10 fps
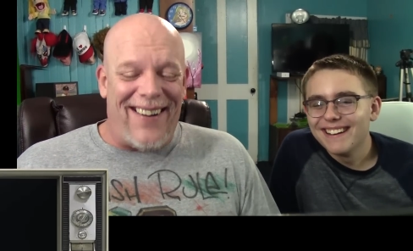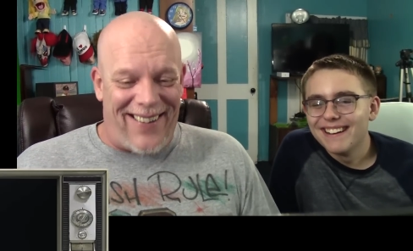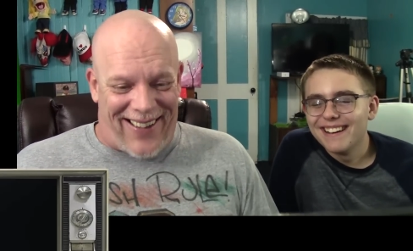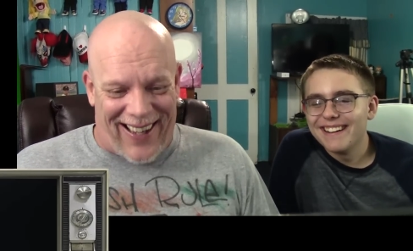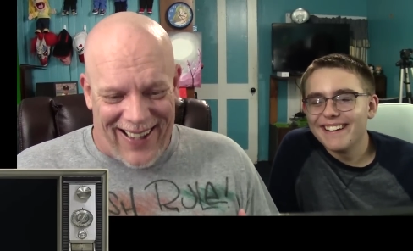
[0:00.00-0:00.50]

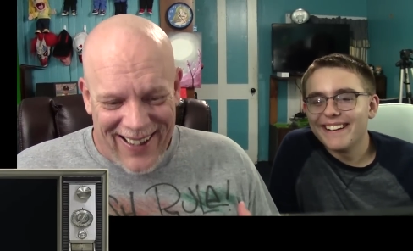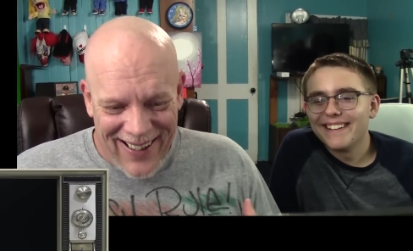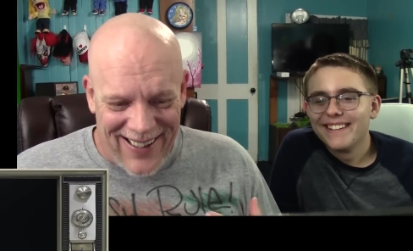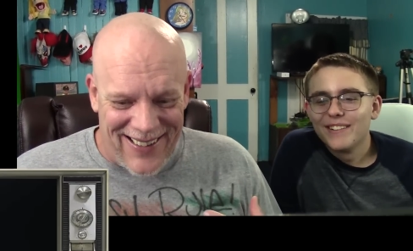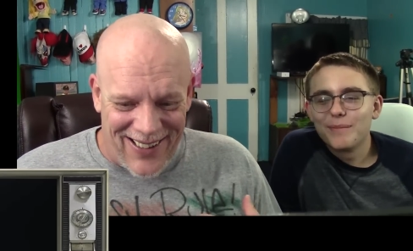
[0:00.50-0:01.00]
Speaker 1: okay,
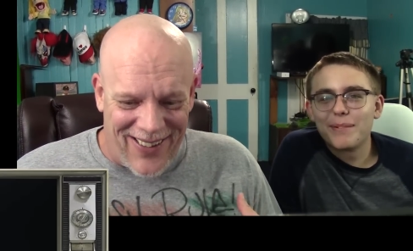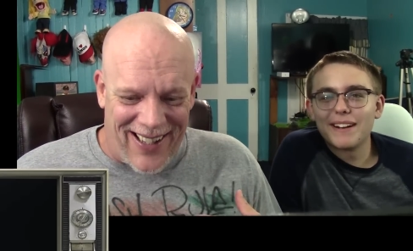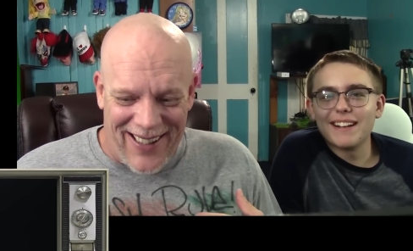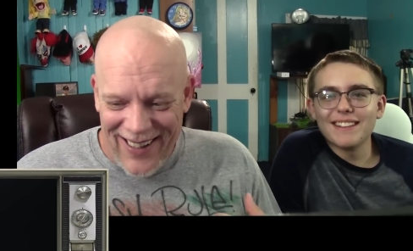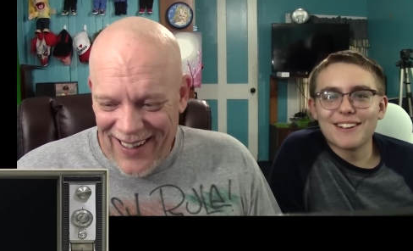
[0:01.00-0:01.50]
let's see if
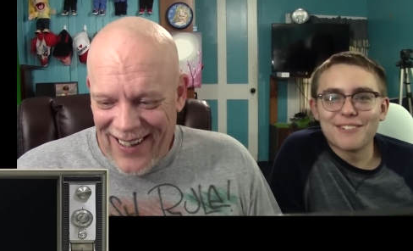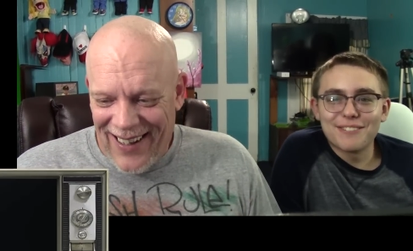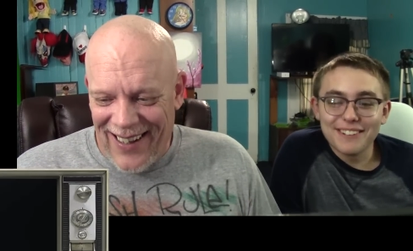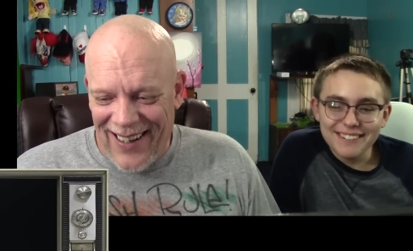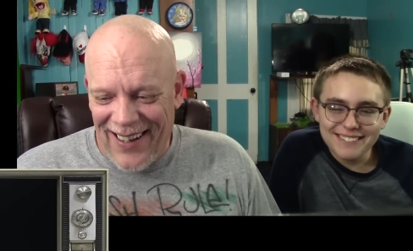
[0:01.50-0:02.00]
but I can, in the
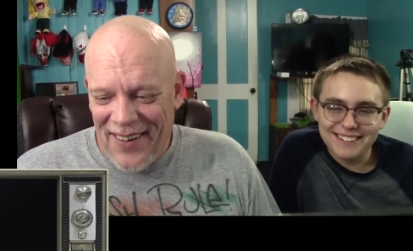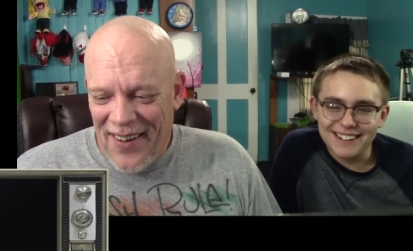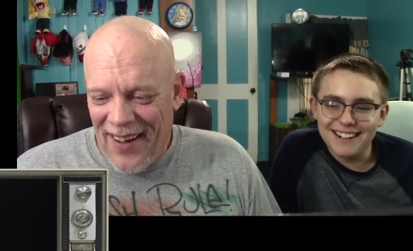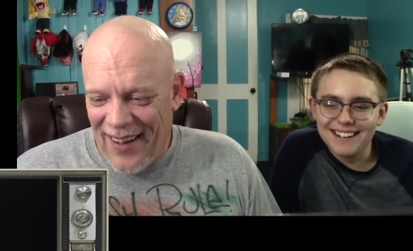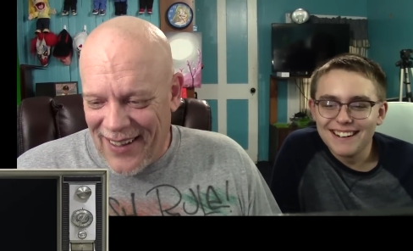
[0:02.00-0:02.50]

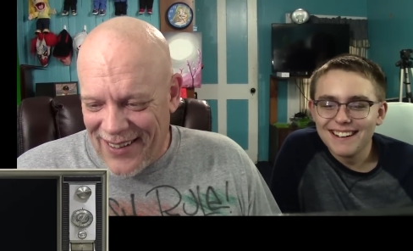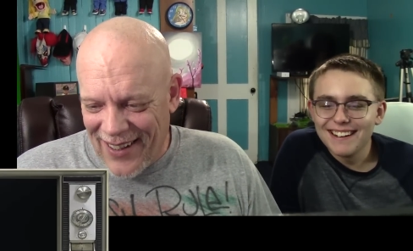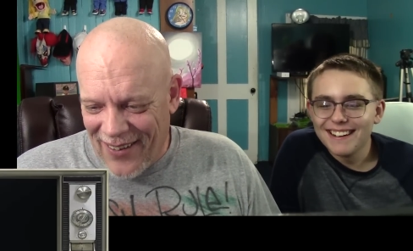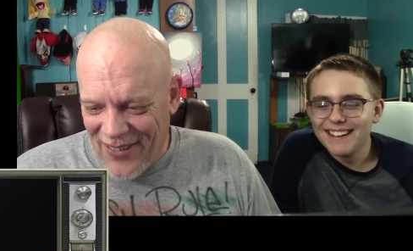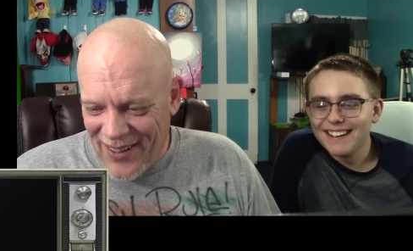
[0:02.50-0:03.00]
future. I'm gonna
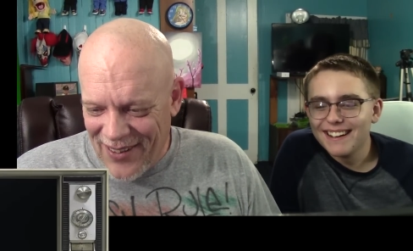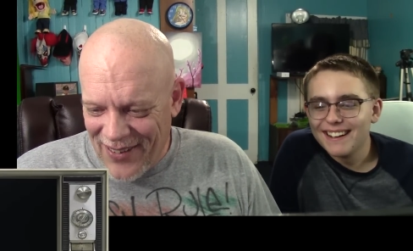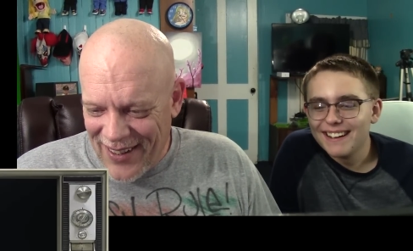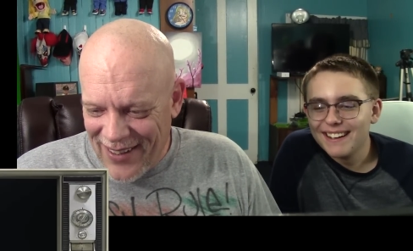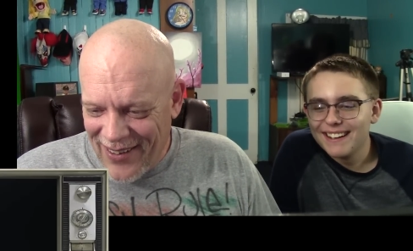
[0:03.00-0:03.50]
turn up a little
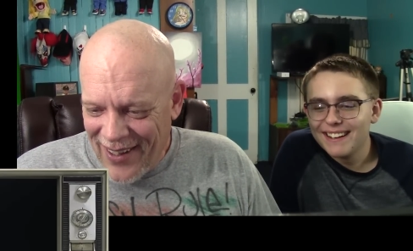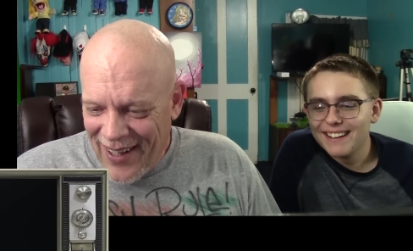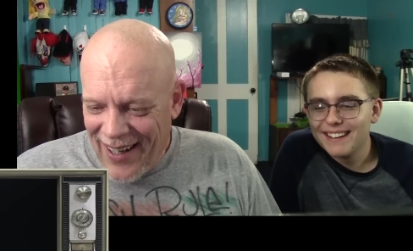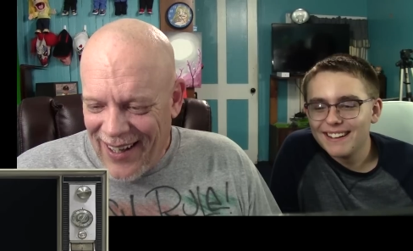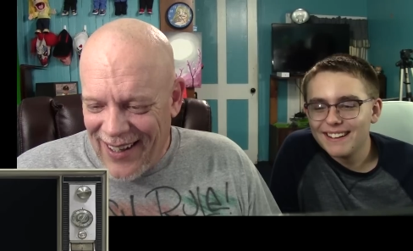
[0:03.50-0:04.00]
bit too.
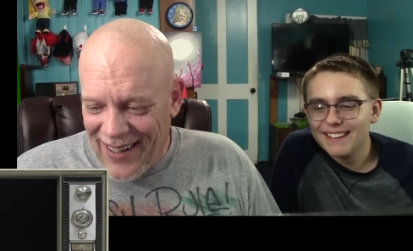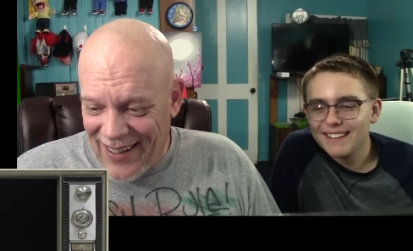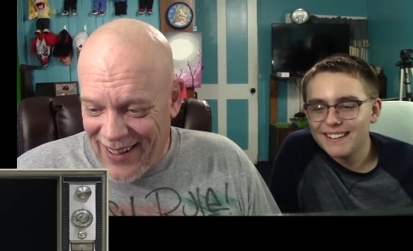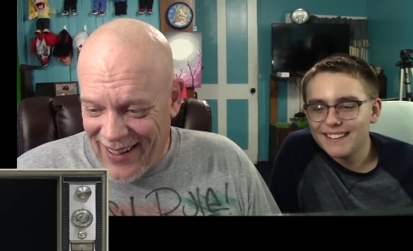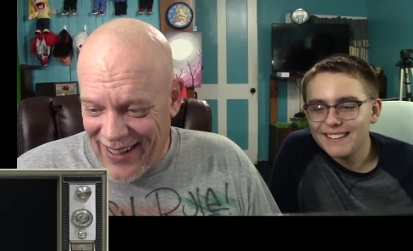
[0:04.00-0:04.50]

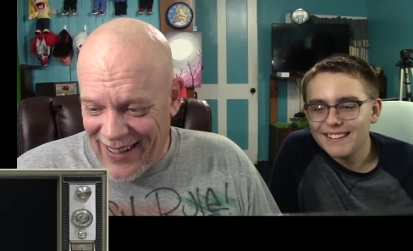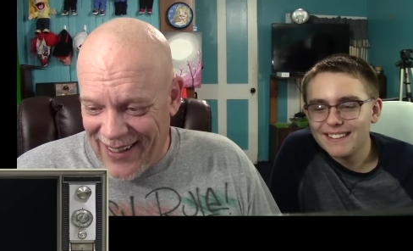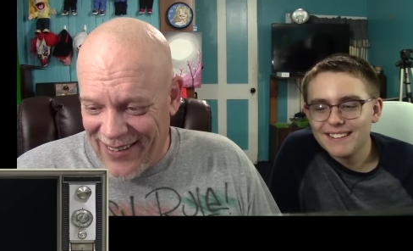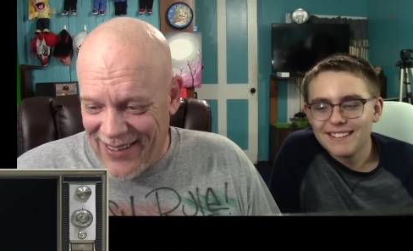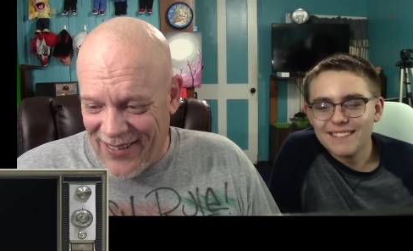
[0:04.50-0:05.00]
Uh, all right,
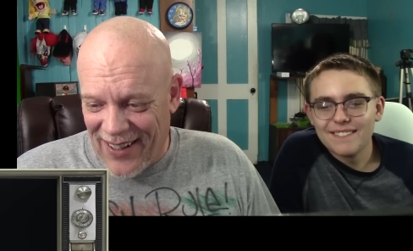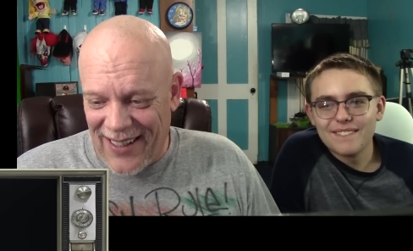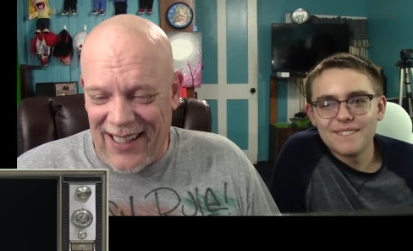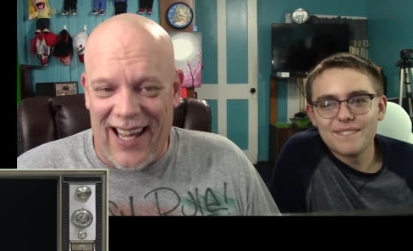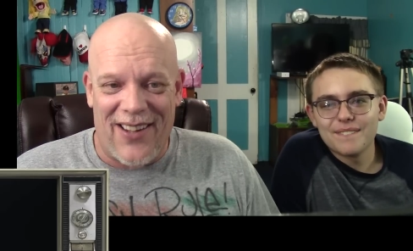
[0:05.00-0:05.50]
let me see if
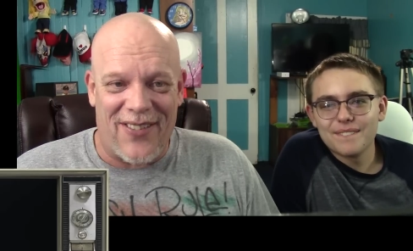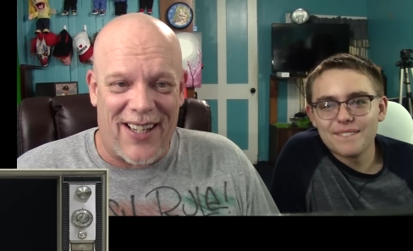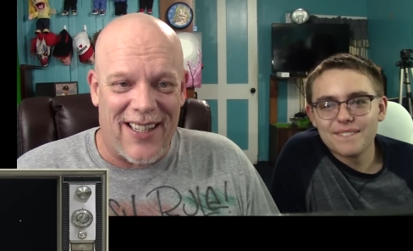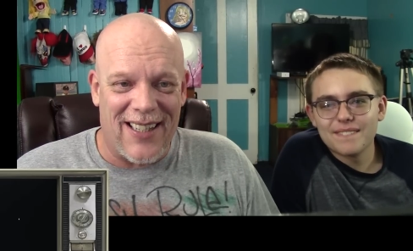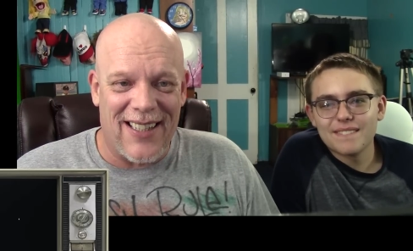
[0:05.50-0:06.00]
I can gather
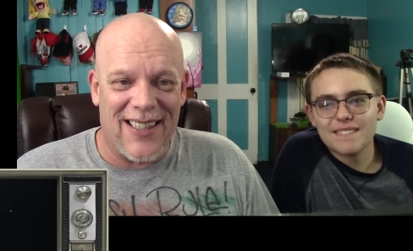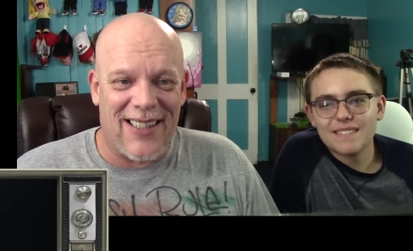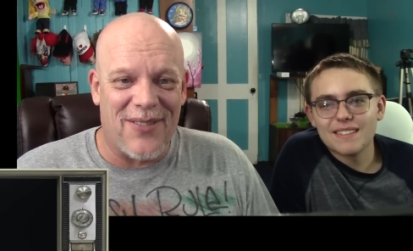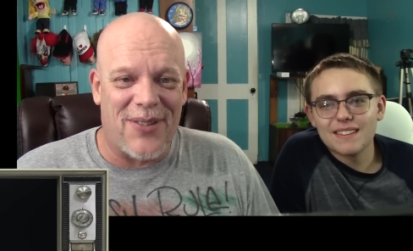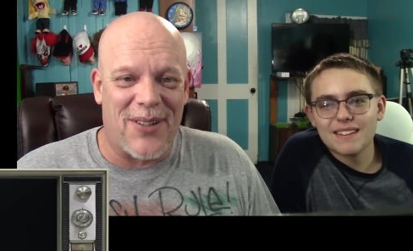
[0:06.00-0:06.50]
my
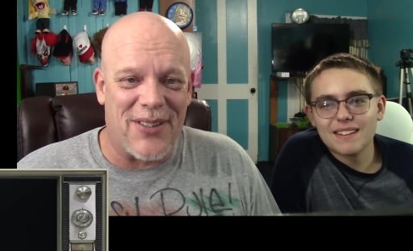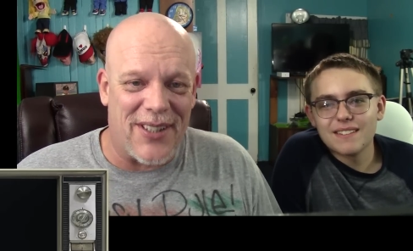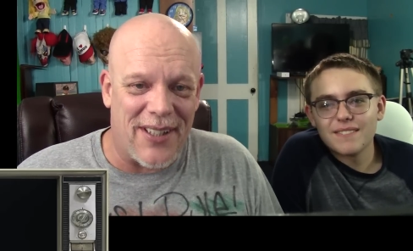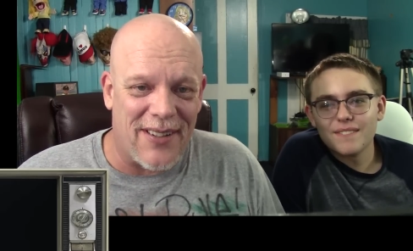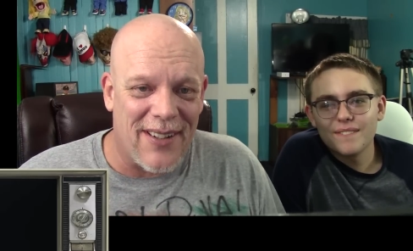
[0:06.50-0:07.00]

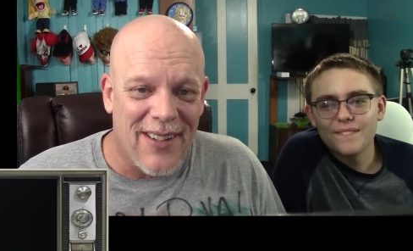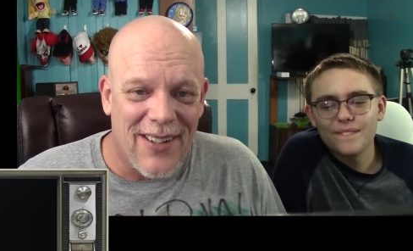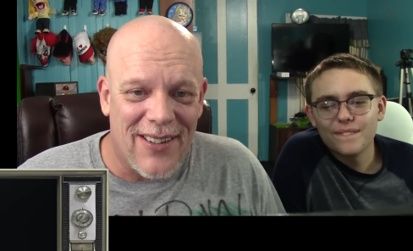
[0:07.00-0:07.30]
composure here.